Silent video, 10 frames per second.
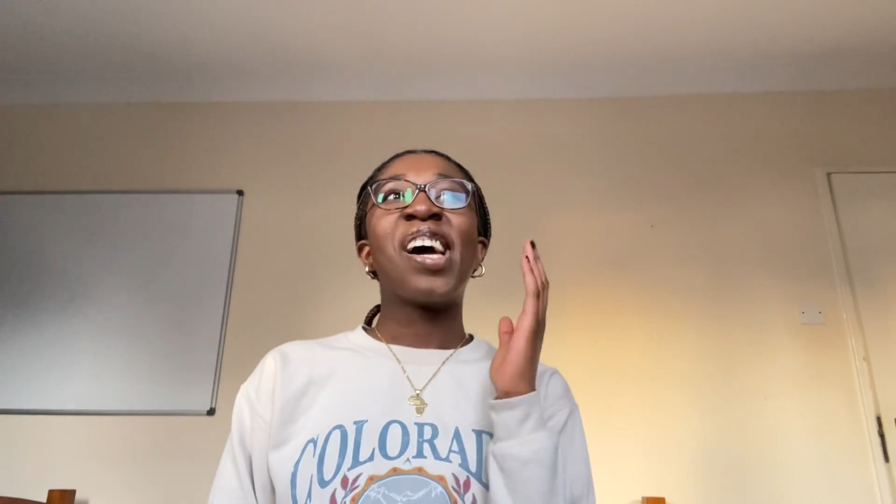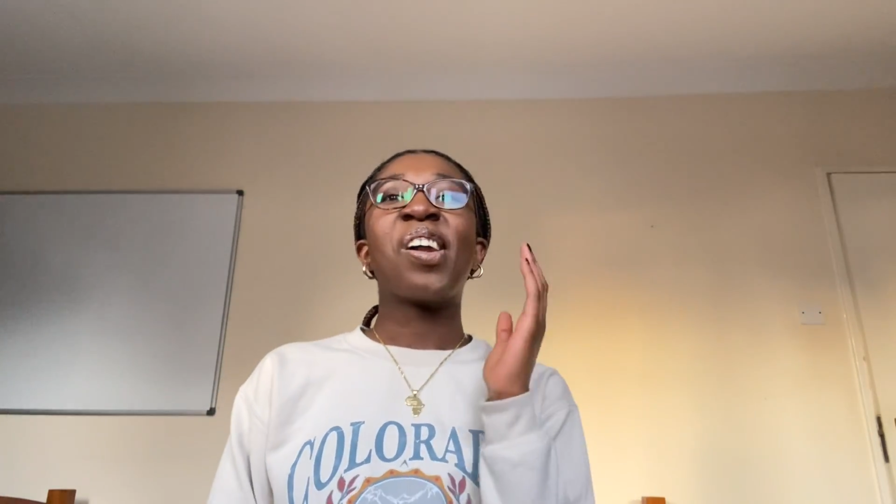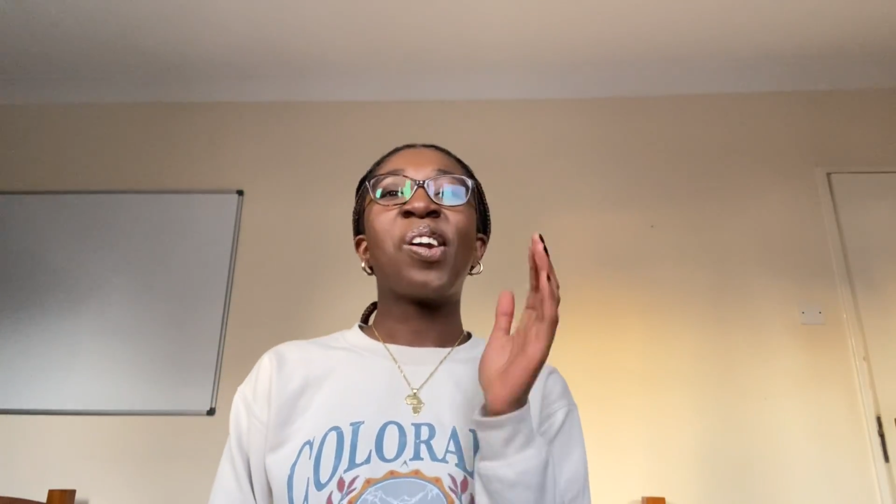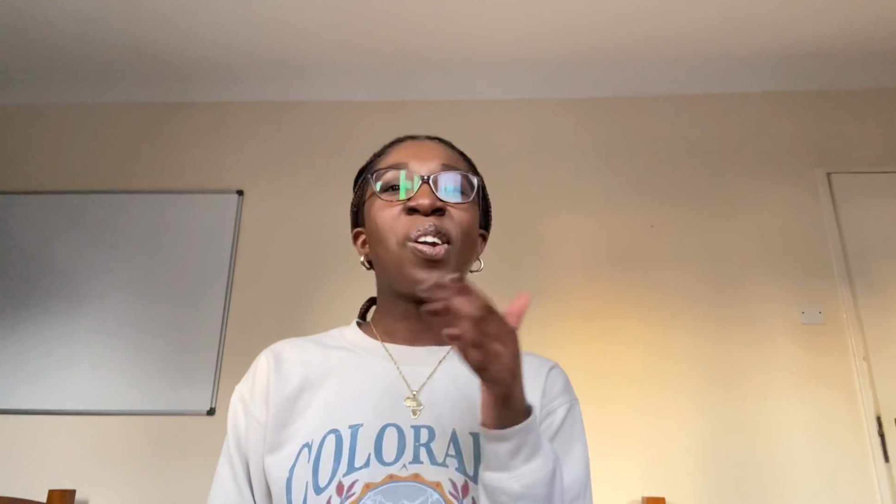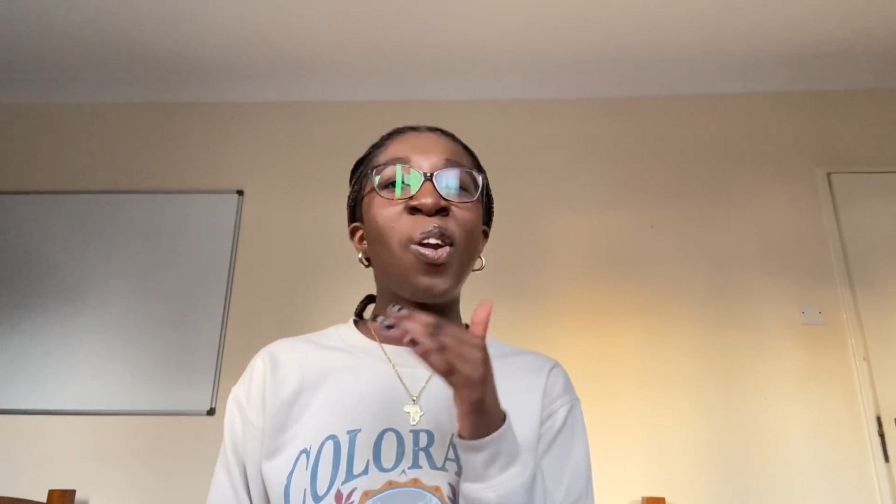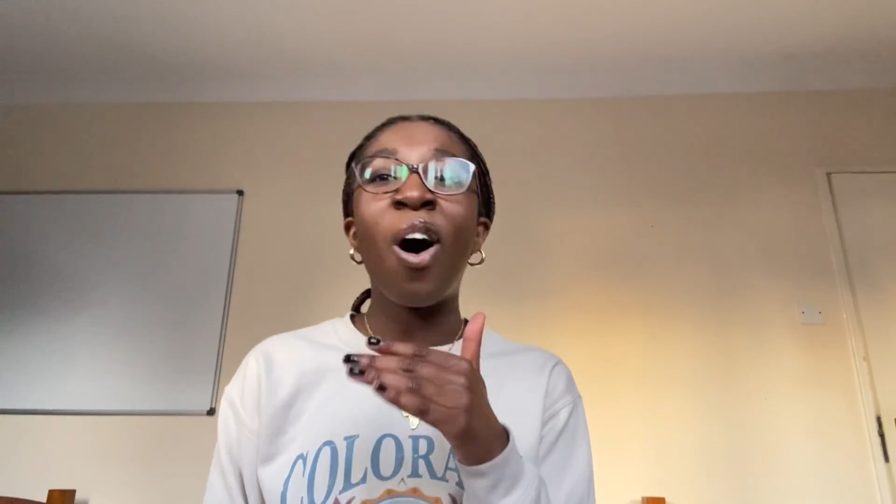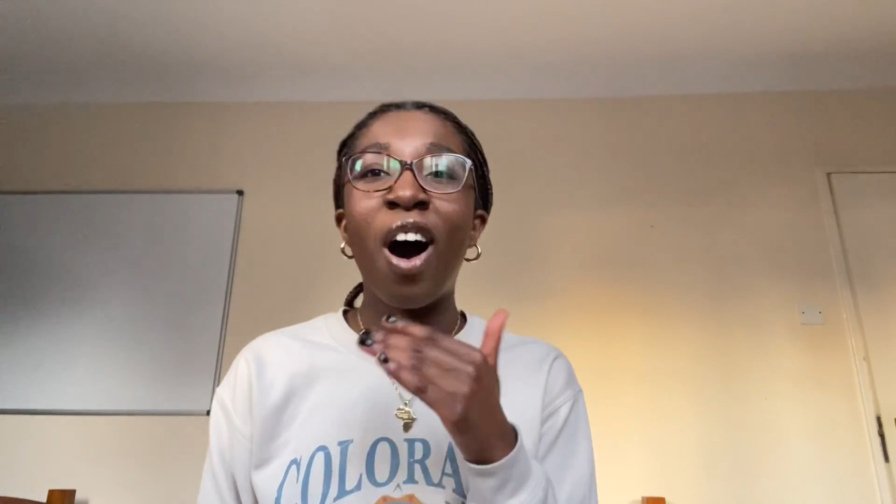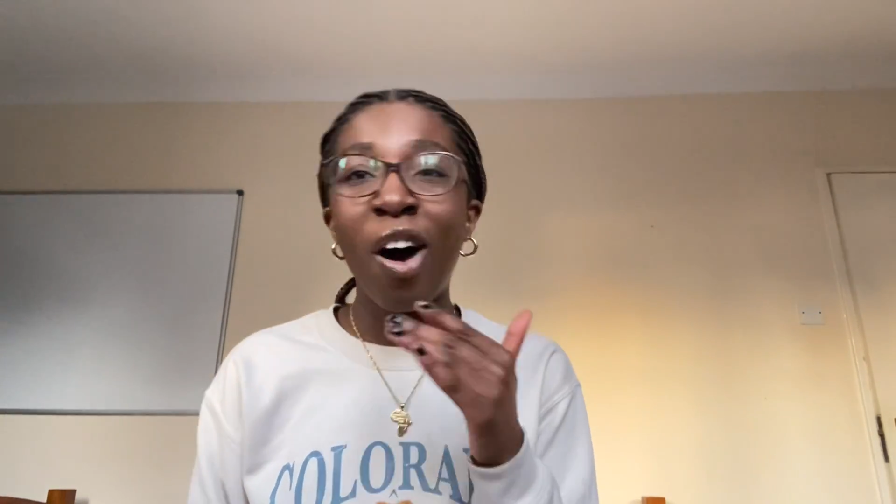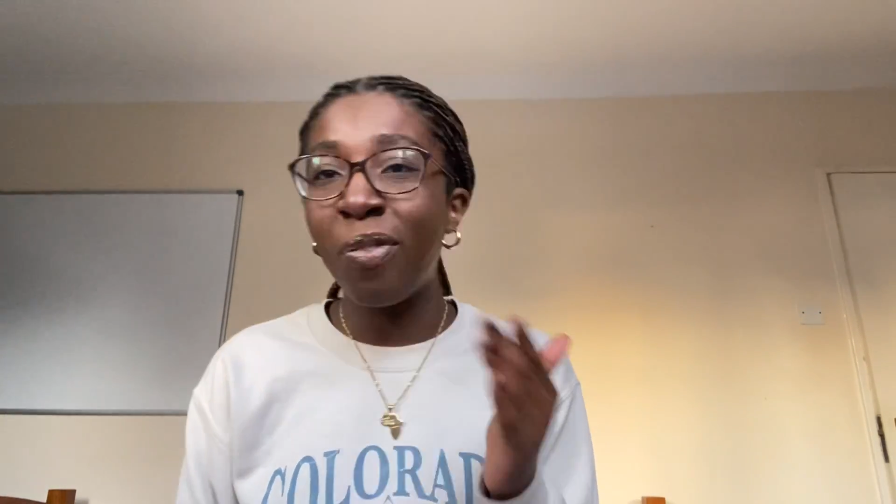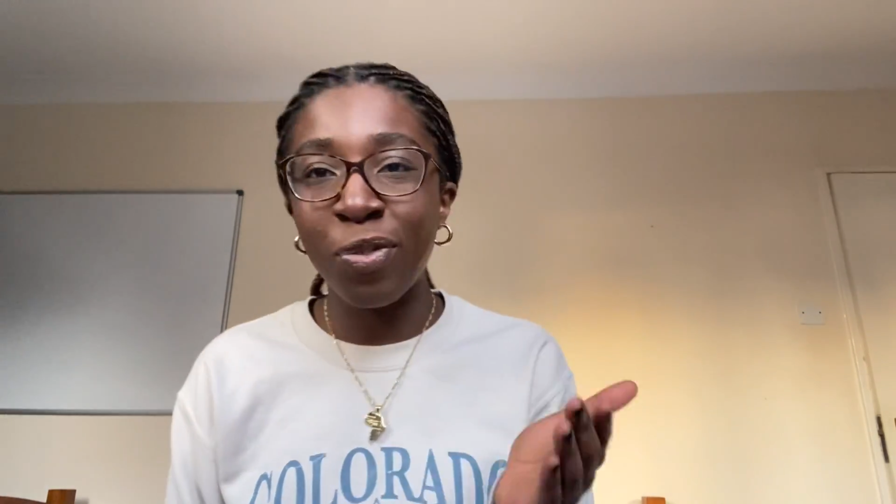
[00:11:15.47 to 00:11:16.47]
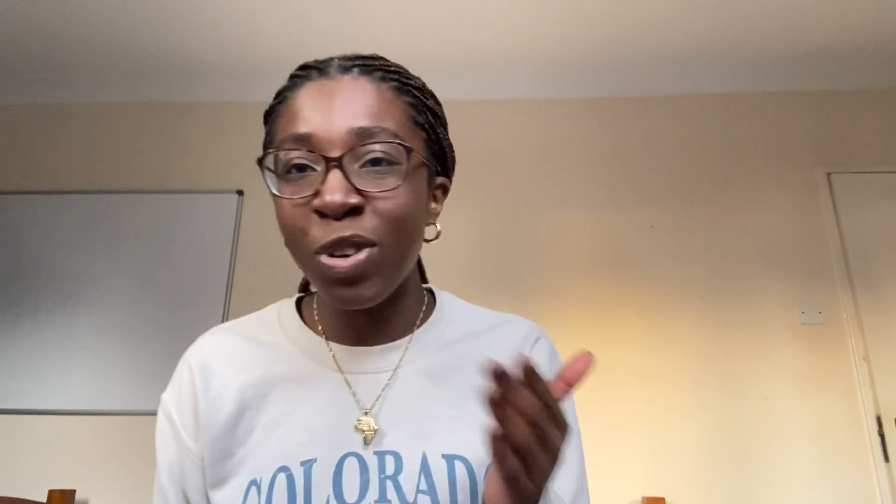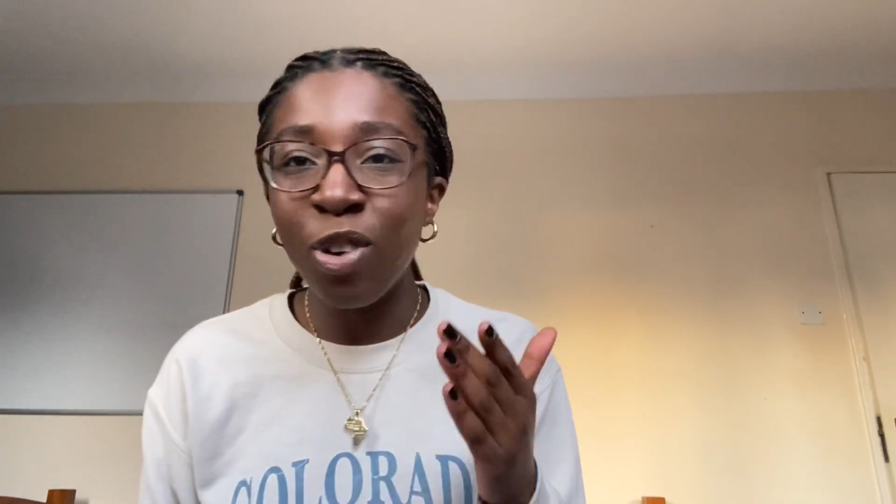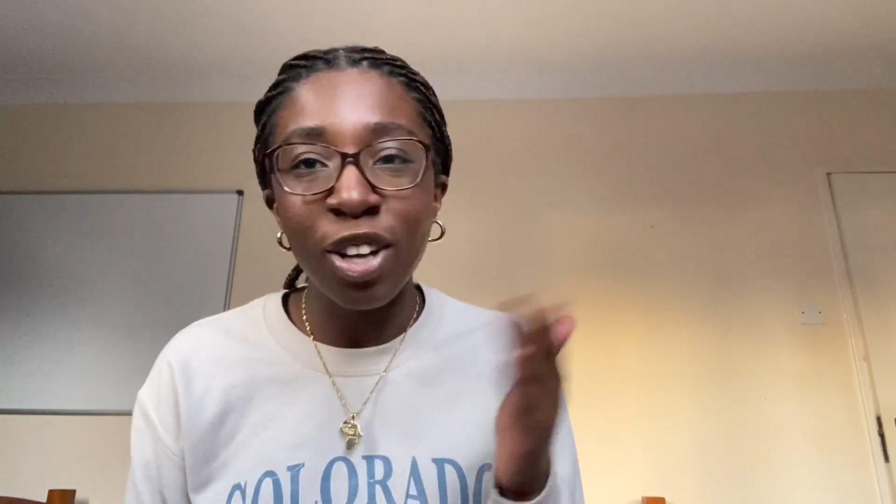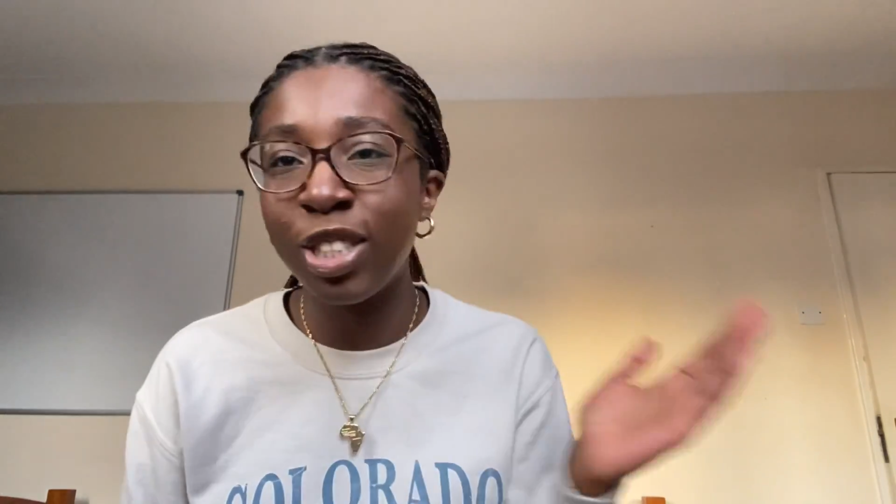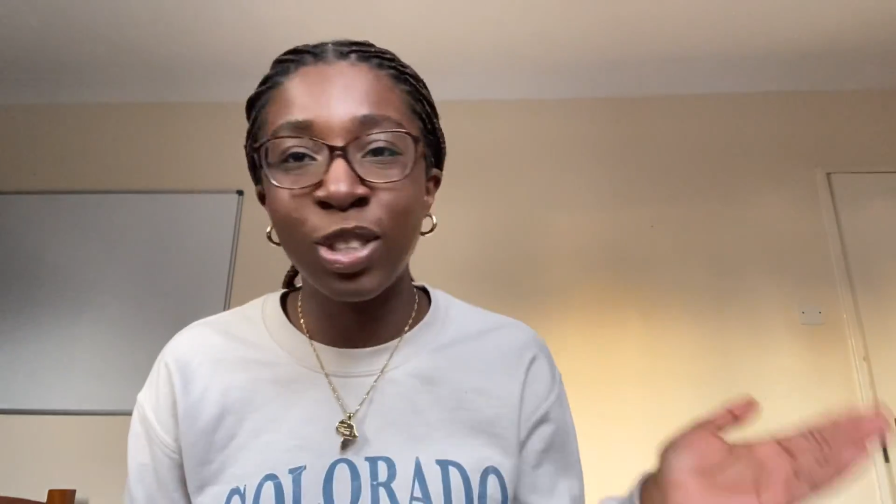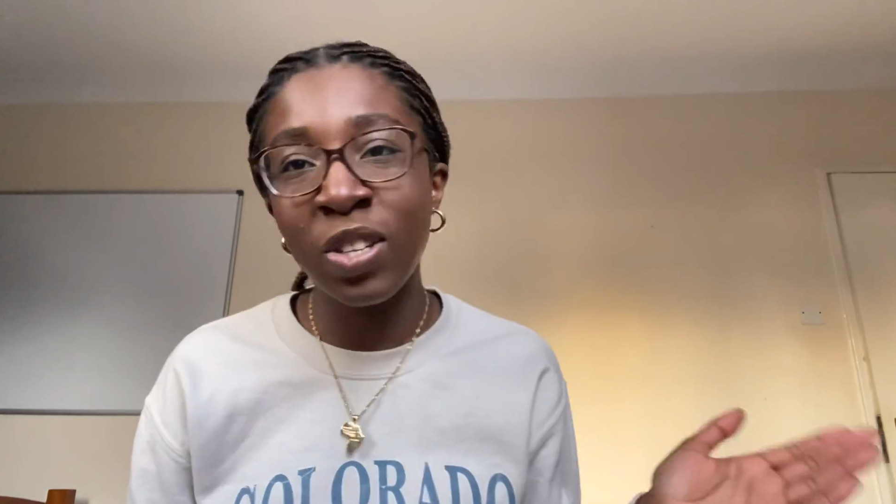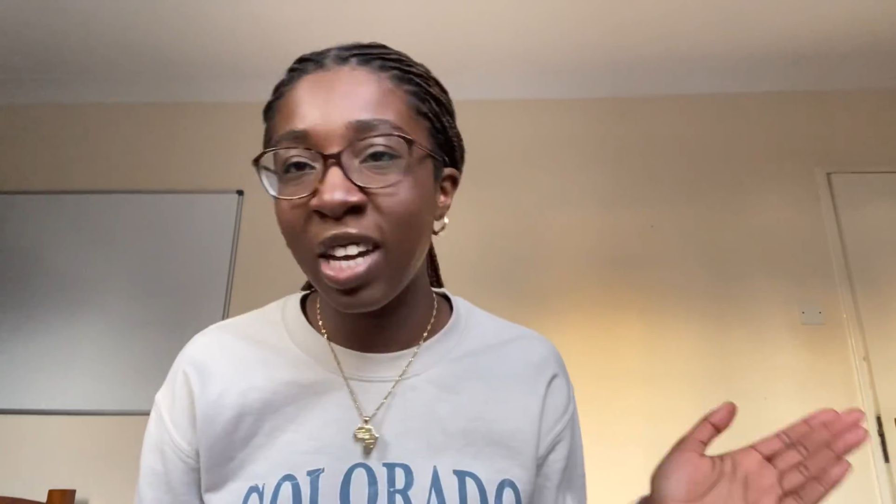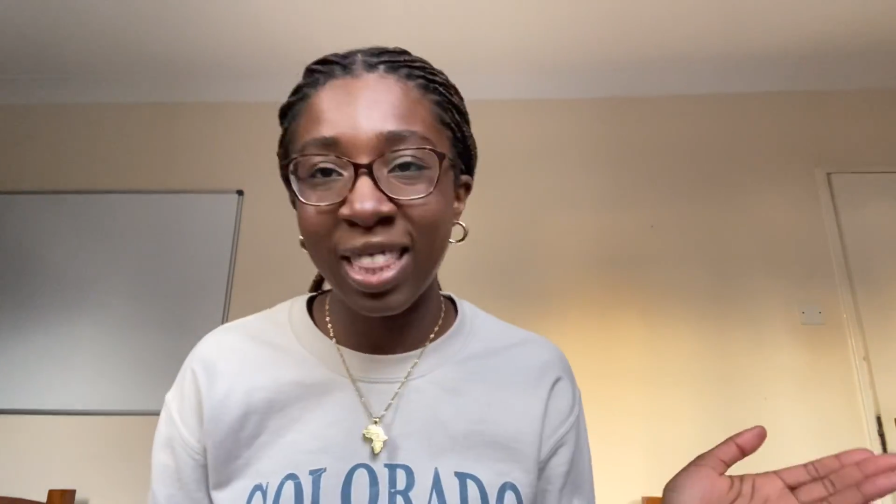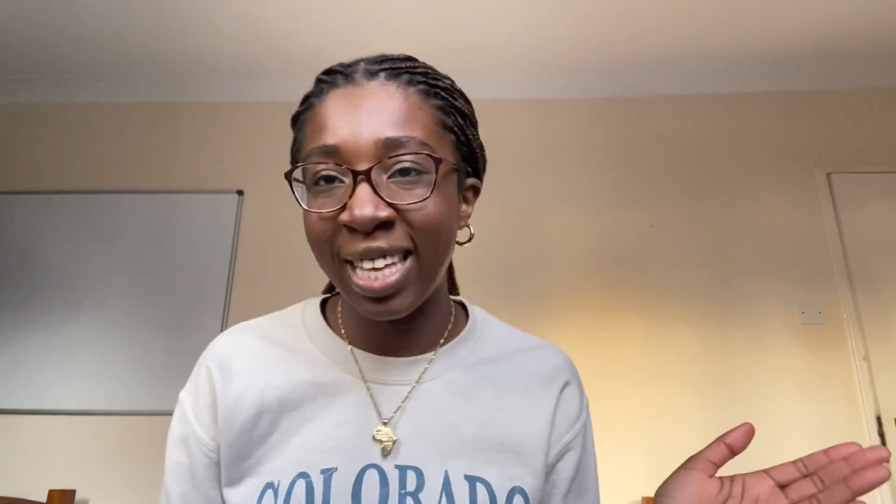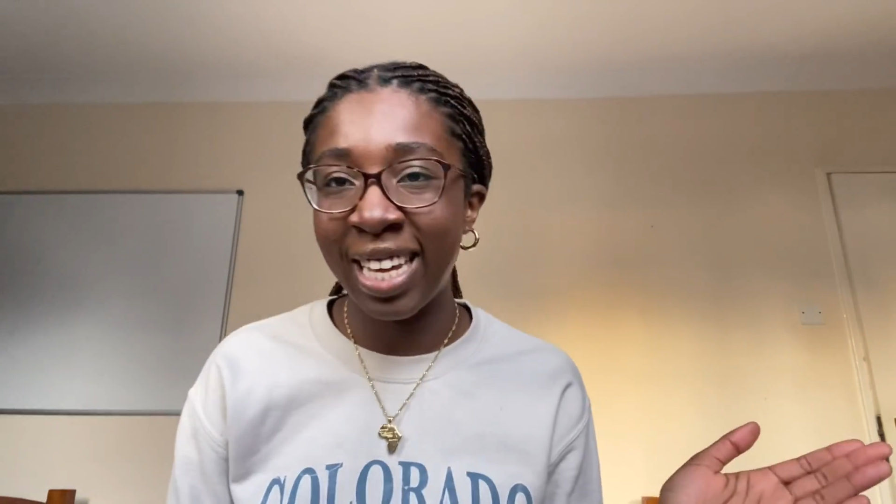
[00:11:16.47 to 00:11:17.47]
not, you can't just do
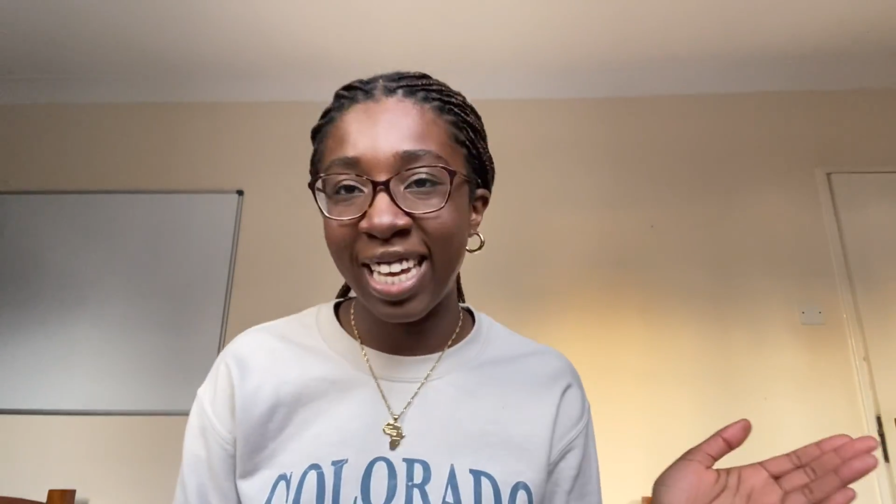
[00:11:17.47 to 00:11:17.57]
nothing